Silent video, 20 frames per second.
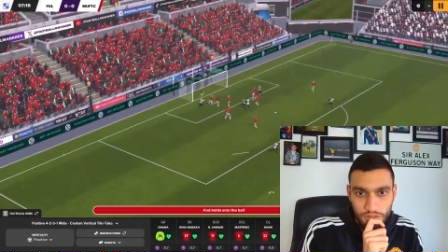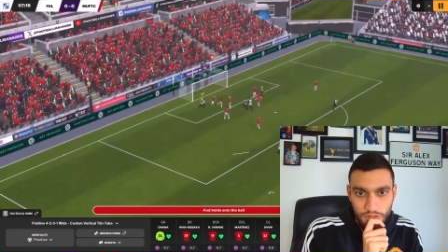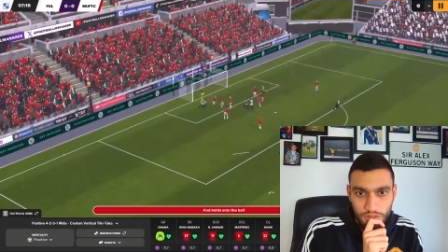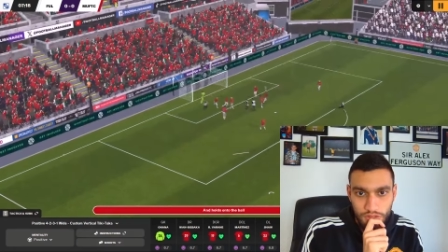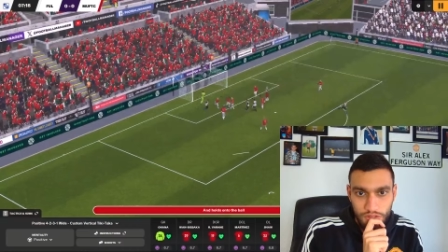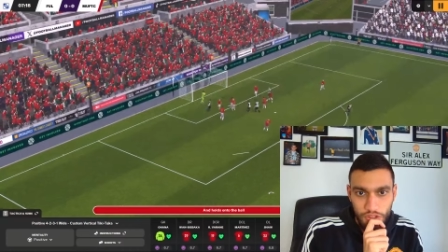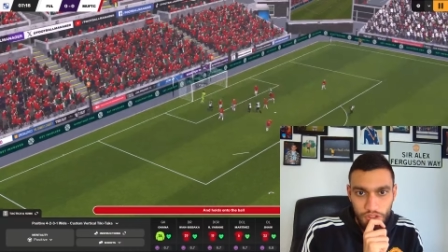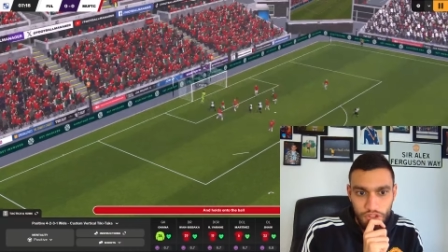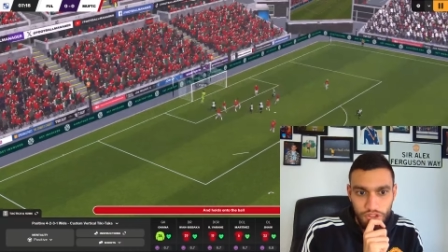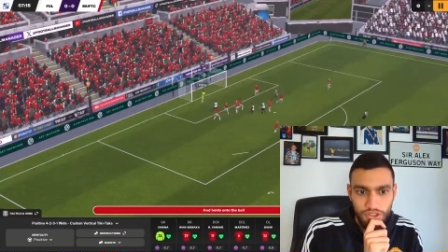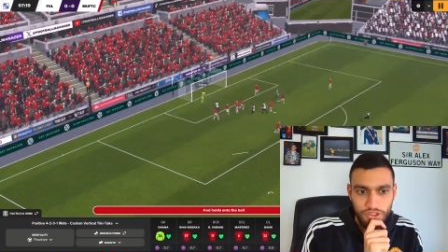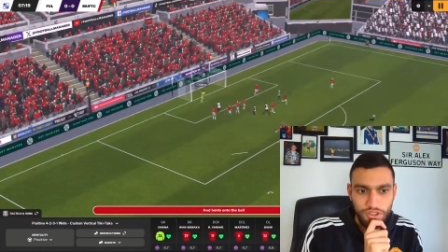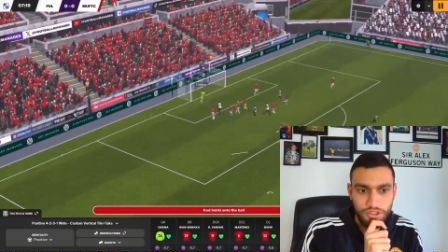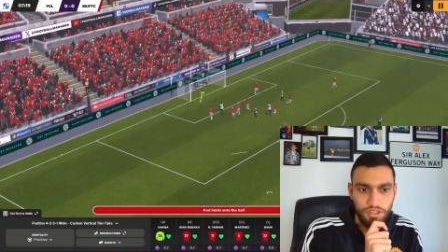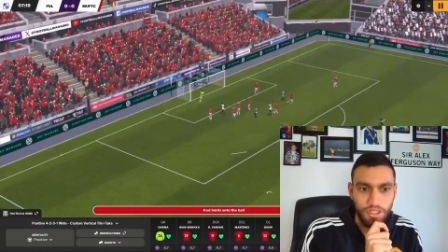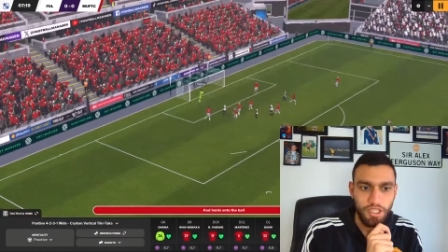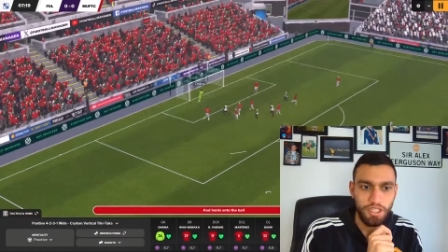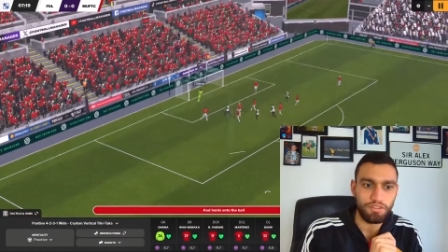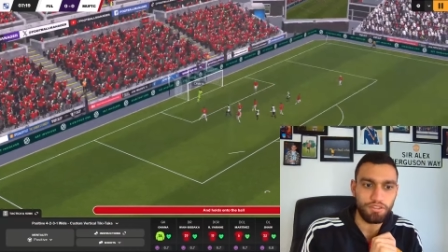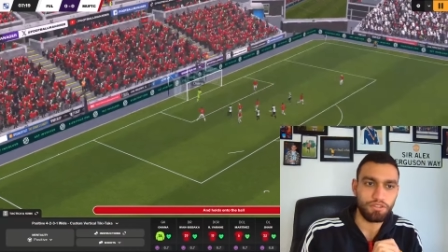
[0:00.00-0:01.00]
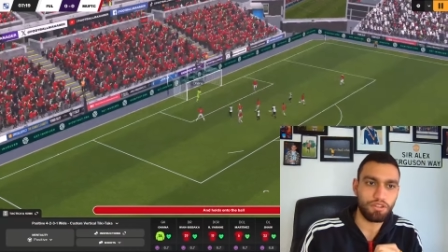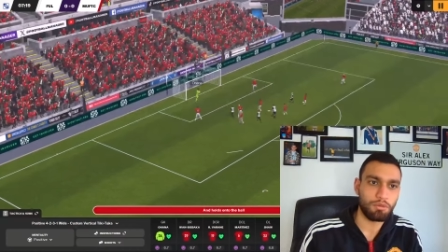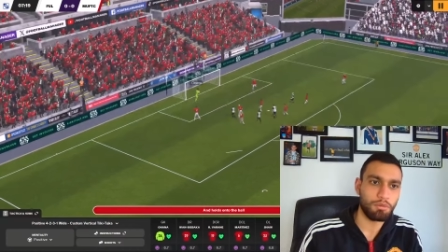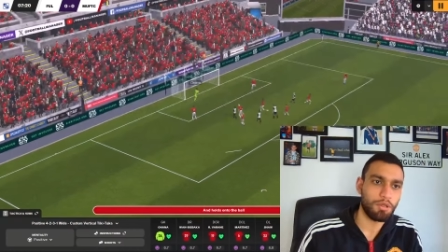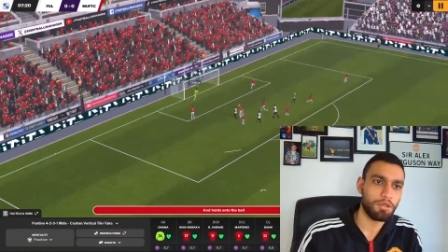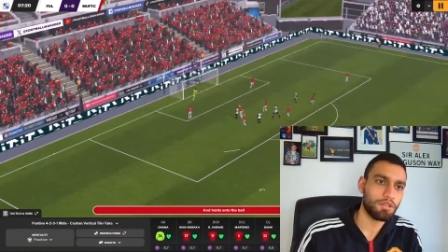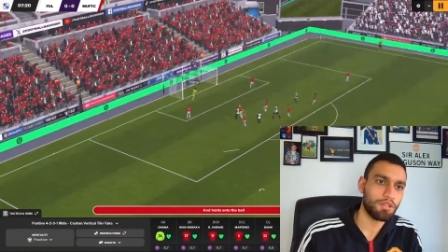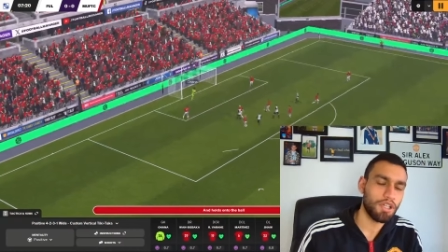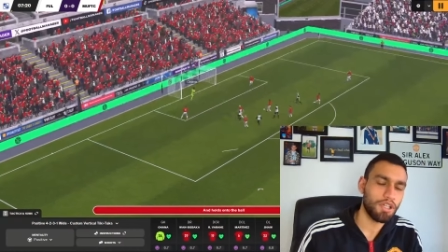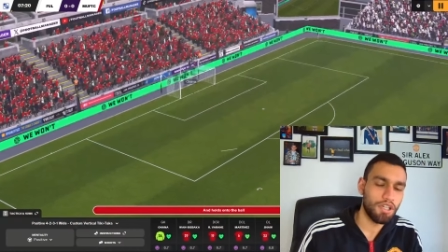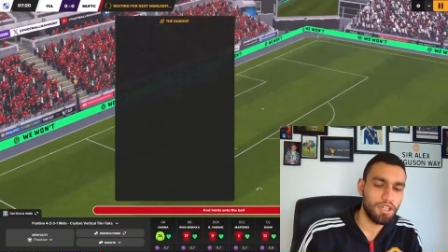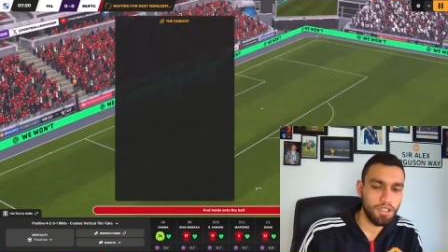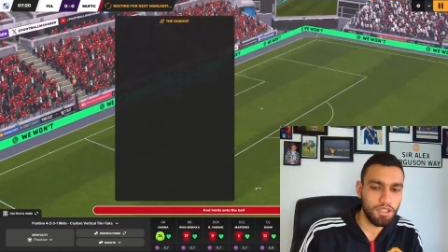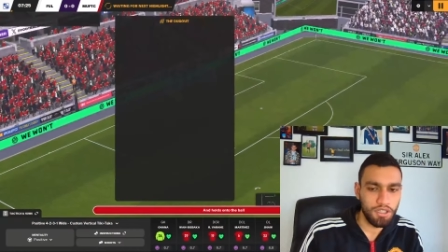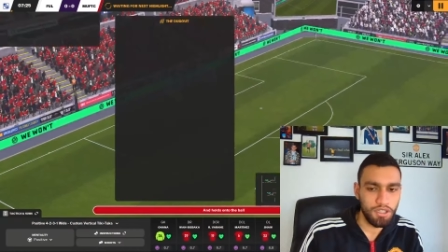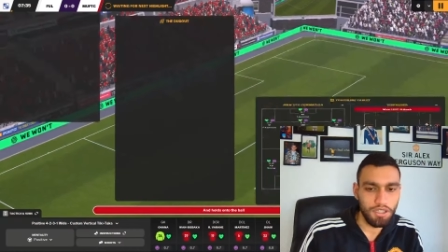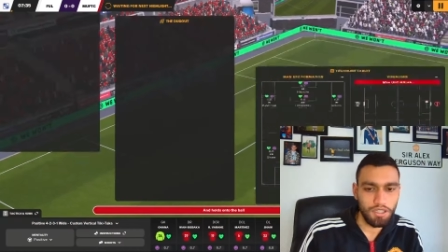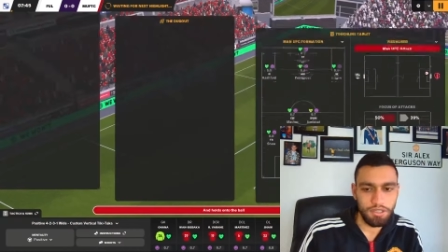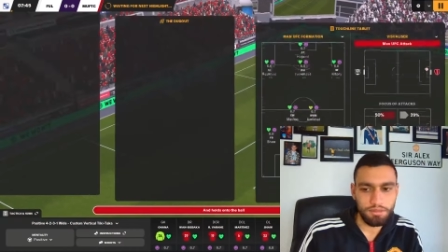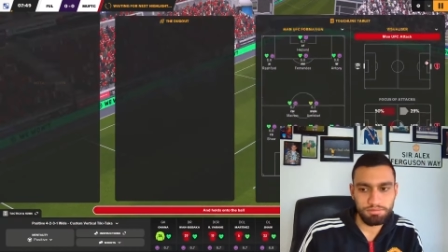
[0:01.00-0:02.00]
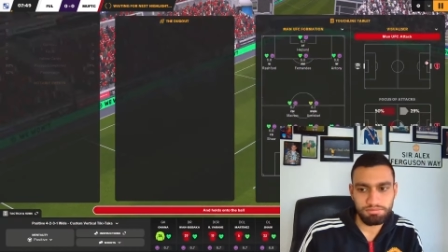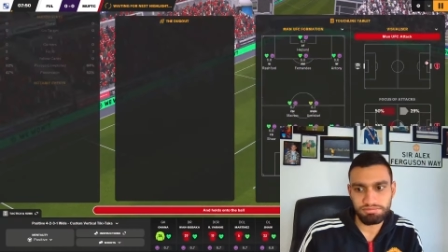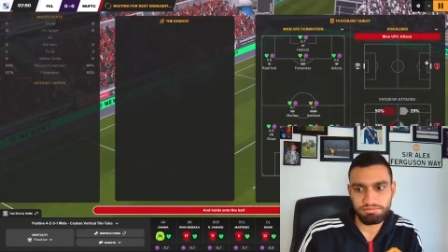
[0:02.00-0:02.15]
Good save from Onana.